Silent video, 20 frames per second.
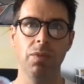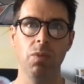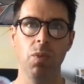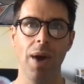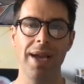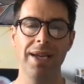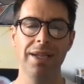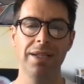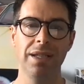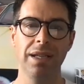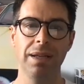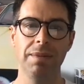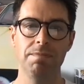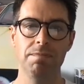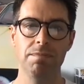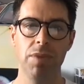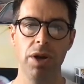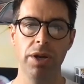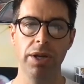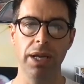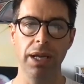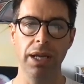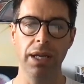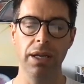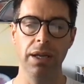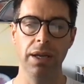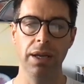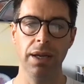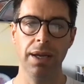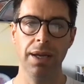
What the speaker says: wasting money